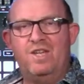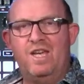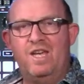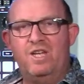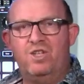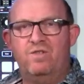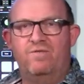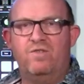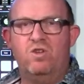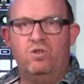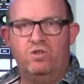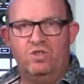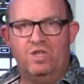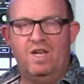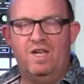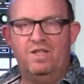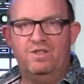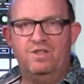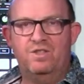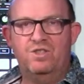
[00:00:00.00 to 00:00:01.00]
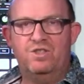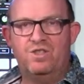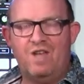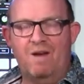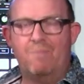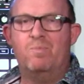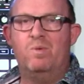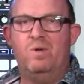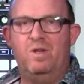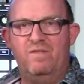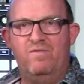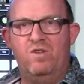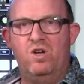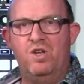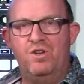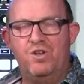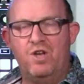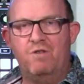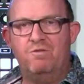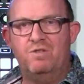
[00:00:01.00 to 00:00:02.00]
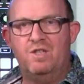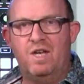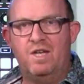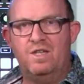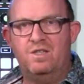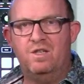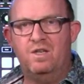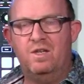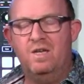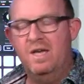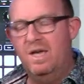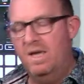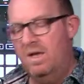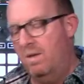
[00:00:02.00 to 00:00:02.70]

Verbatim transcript: each of the oscillators separately via note data,